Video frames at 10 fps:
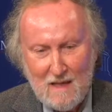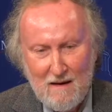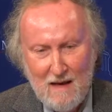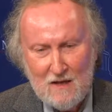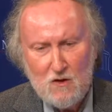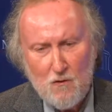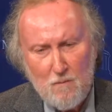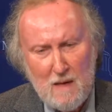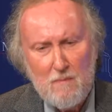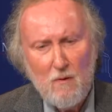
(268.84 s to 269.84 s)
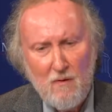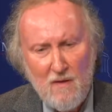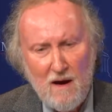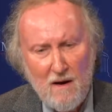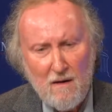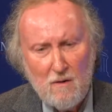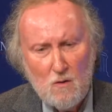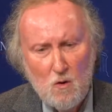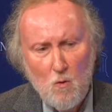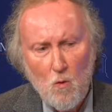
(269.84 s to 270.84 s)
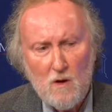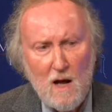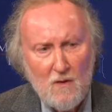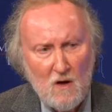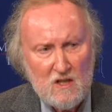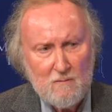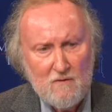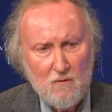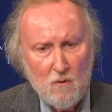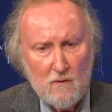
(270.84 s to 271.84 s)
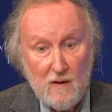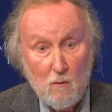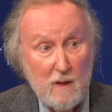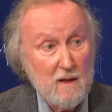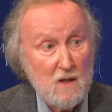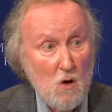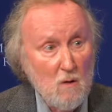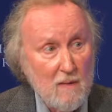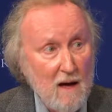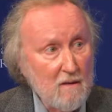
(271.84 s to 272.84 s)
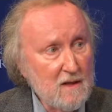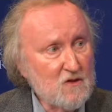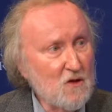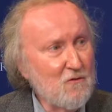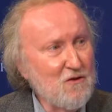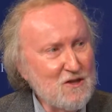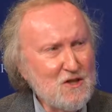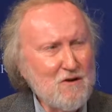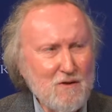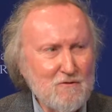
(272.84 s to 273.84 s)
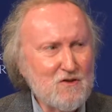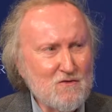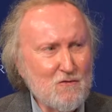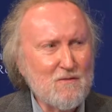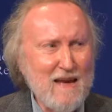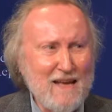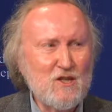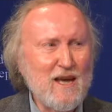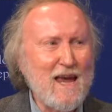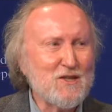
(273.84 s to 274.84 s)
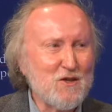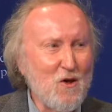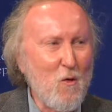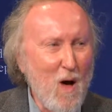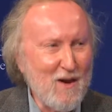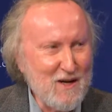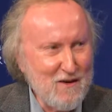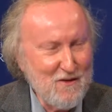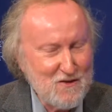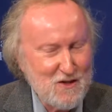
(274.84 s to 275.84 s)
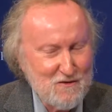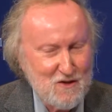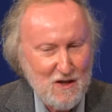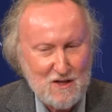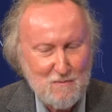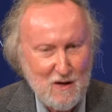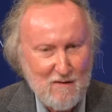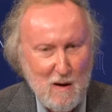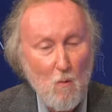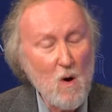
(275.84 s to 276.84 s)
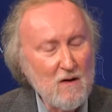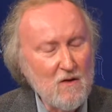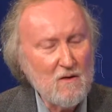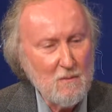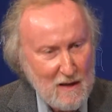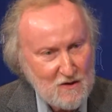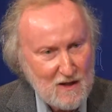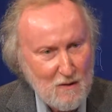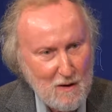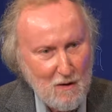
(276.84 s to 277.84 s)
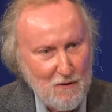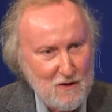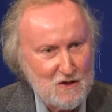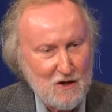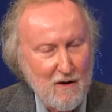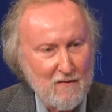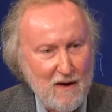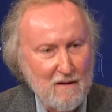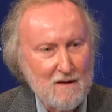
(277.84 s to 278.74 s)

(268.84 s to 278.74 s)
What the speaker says: And so there are people there who weren't on the list before that we didn't know about. And so this year there was sort of an educational quality to this year's list, believe me. One of the best thing that we learned this year, I think,